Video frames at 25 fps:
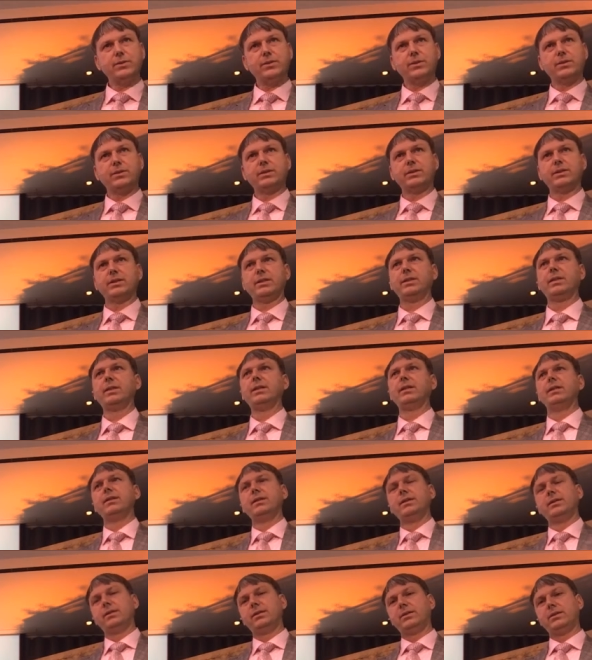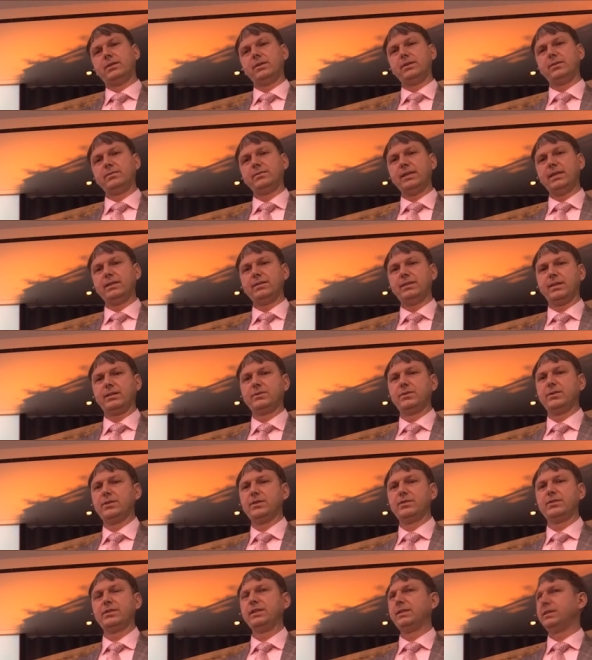the corner, all of that
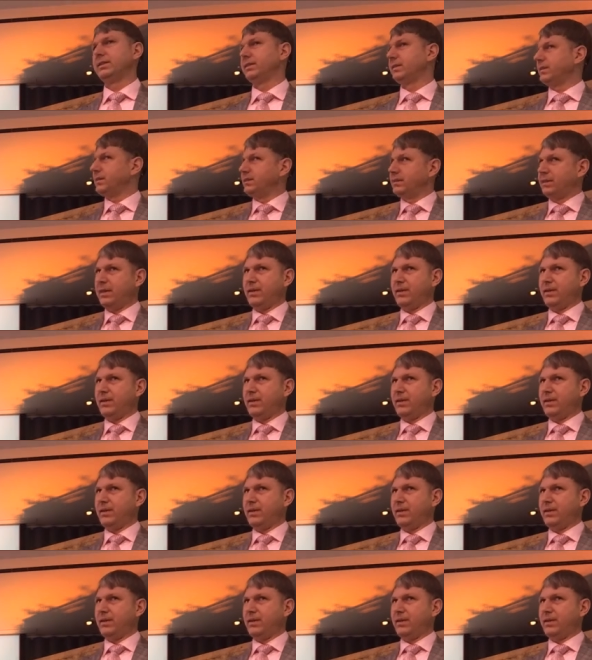technology in,